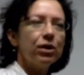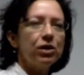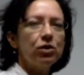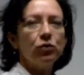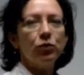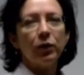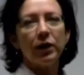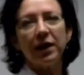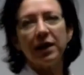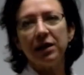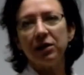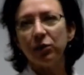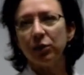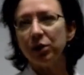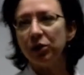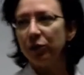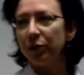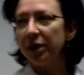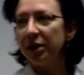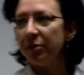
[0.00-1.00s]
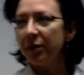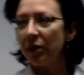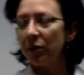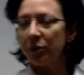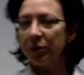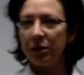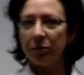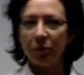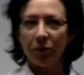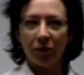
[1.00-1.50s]
when you read
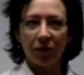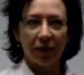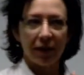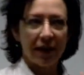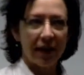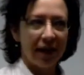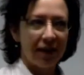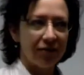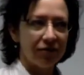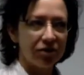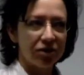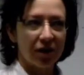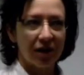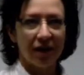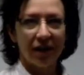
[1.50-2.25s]
about people that have